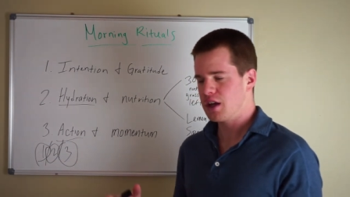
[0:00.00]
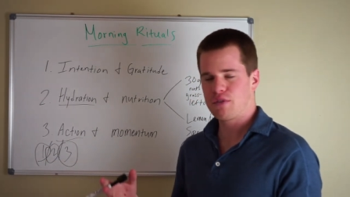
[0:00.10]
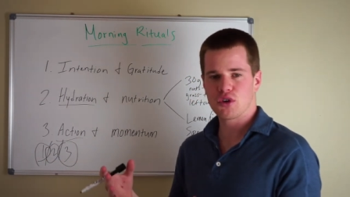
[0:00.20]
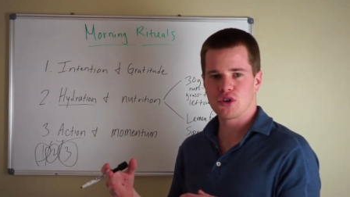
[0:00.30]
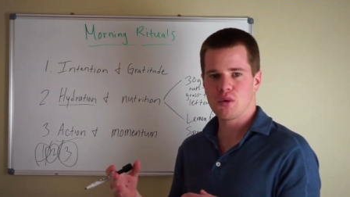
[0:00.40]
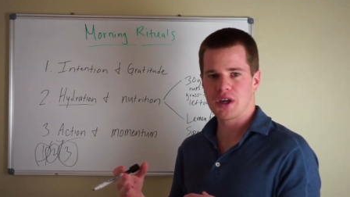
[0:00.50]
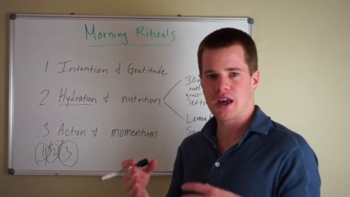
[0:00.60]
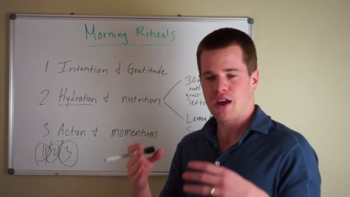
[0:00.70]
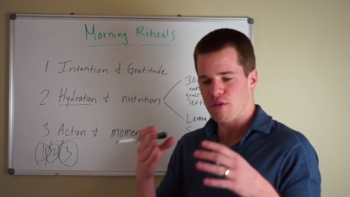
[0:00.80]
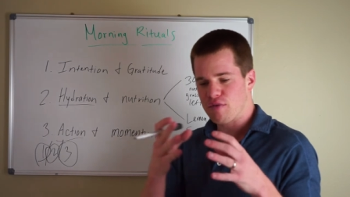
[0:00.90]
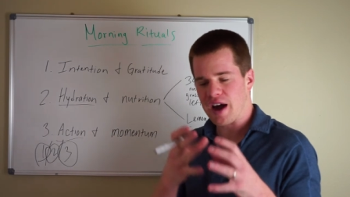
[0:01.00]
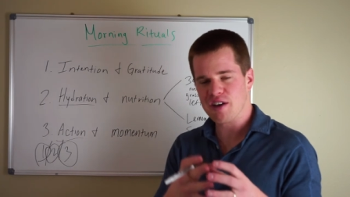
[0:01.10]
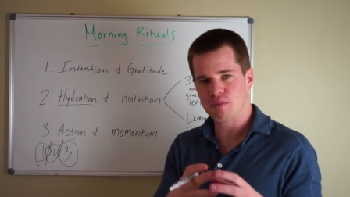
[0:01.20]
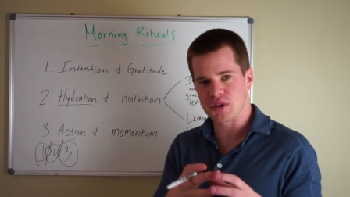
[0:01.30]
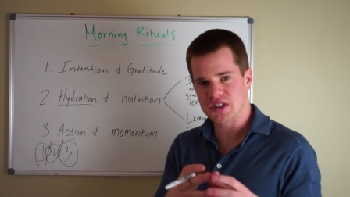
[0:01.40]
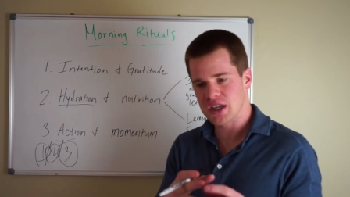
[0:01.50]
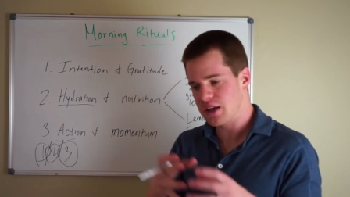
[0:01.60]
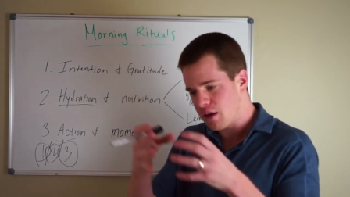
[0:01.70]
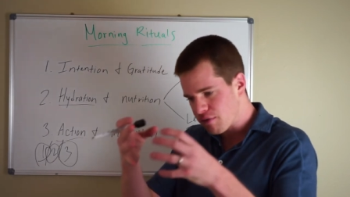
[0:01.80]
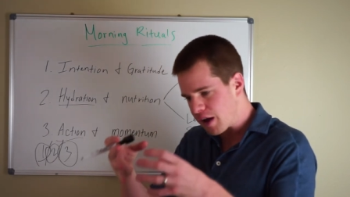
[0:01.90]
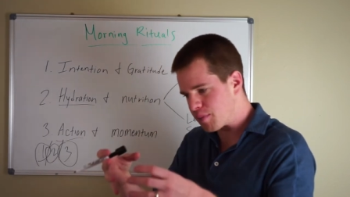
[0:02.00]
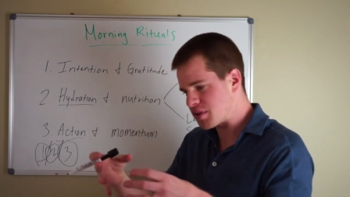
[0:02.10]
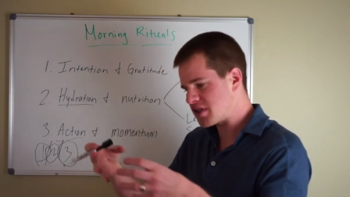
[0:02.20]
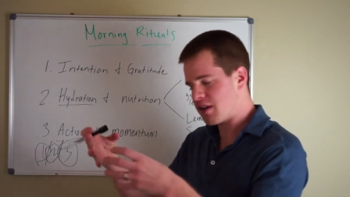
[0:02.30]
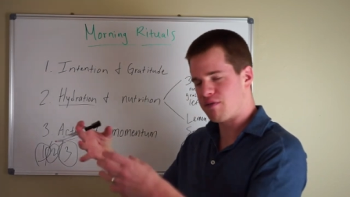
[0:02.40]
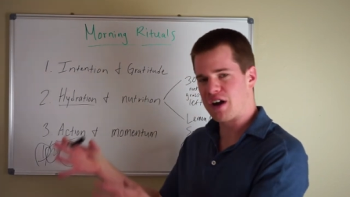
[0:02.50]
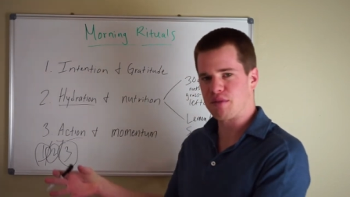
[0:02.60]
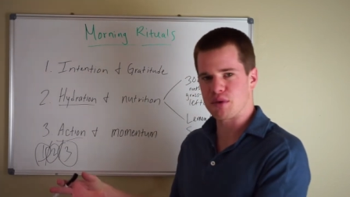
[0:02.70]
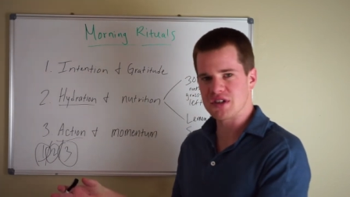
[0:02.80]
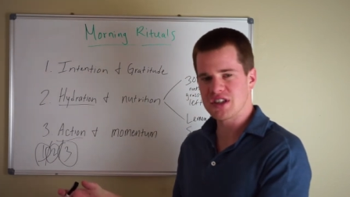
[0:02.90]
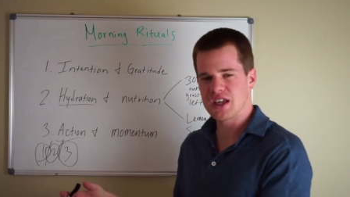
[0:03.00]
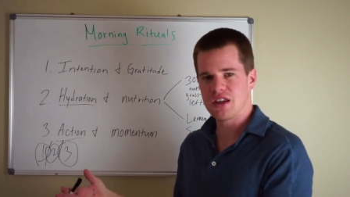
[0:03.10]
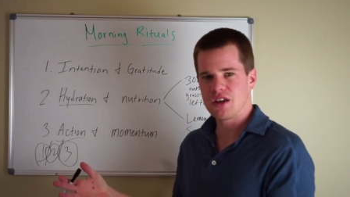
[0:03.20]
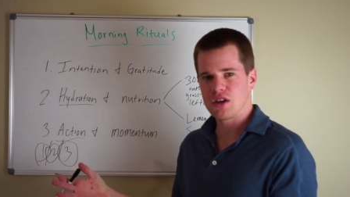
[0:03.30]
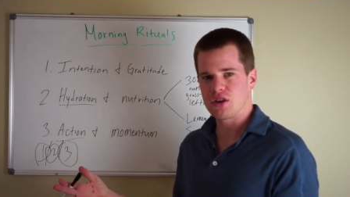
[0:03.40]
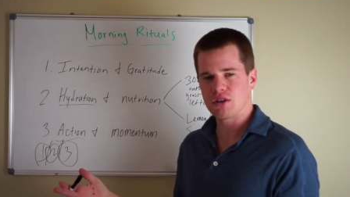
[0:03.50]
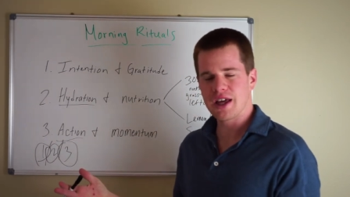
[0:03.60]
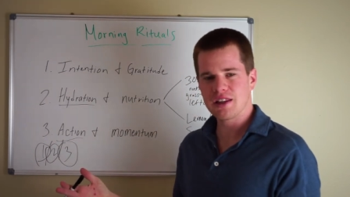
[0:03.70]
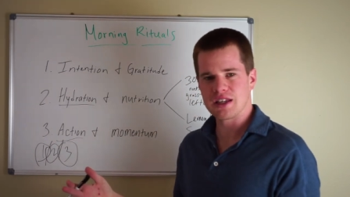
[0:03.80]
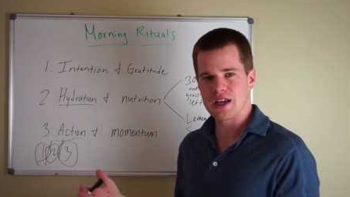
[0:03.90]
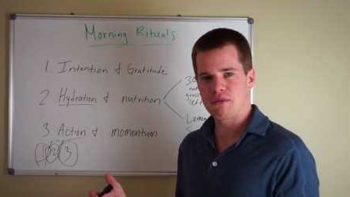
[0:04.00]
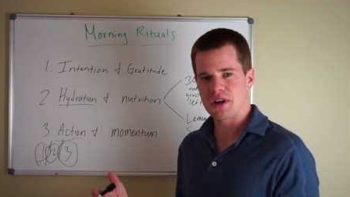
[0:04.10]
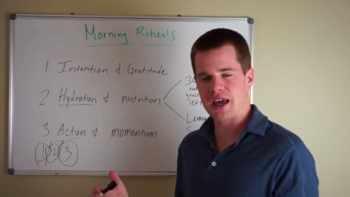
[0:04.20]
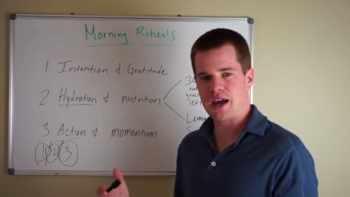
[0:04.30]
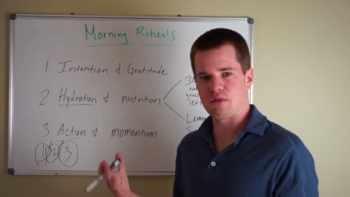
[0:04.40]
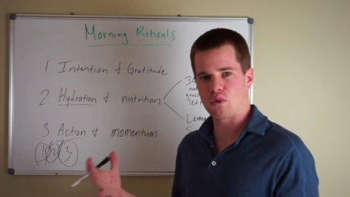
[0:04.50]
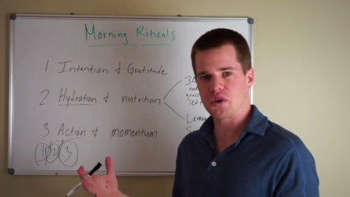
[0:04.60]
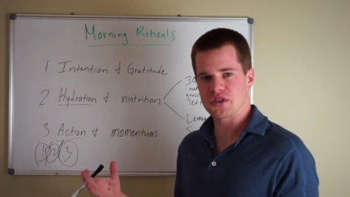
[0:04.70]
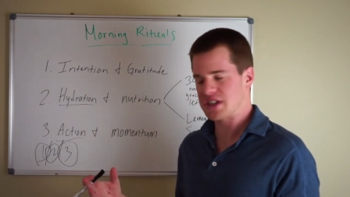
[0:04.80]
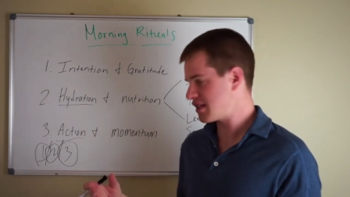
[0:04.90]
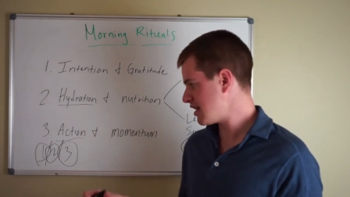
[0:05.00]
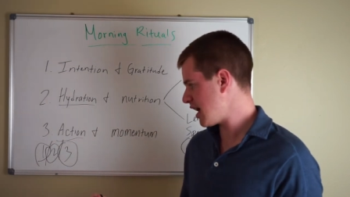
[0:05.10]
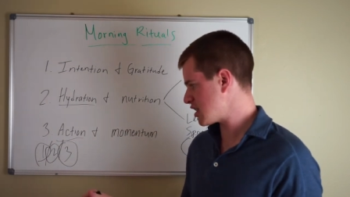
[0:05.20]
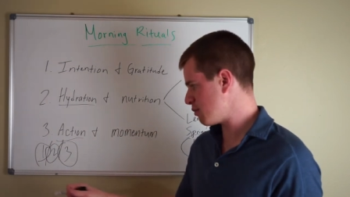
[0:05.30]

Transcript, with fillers: if you're doing five percent, five percent, five percent, you're likely never going to have real success.